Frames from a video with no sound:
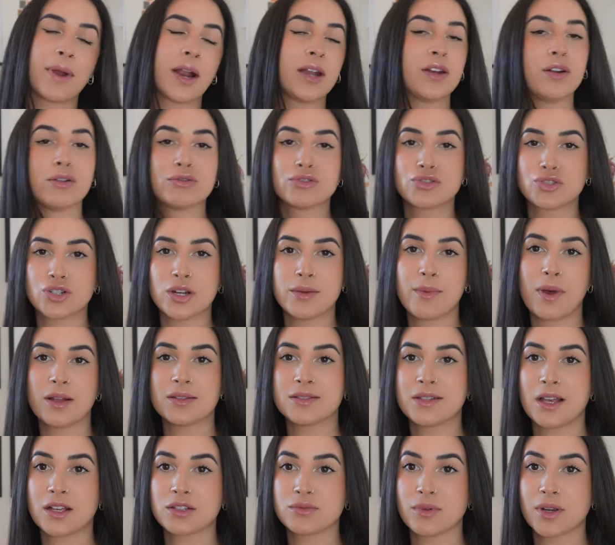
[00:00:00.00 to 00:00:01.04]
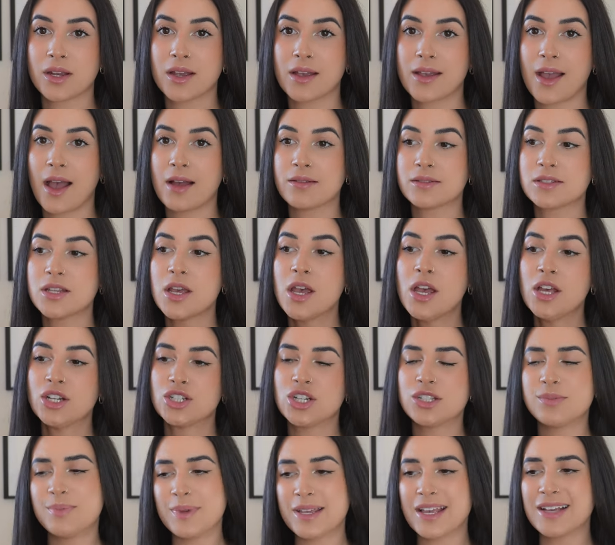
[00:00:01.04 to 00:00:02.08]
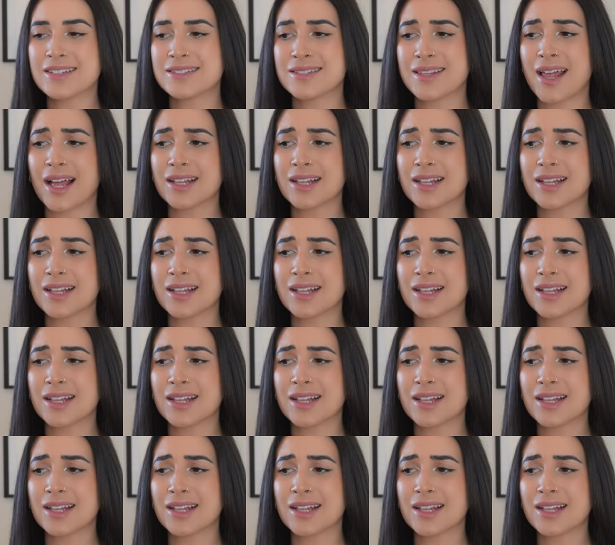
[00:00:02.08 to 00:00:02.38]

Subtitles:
but I don't stream on sex work accounts just because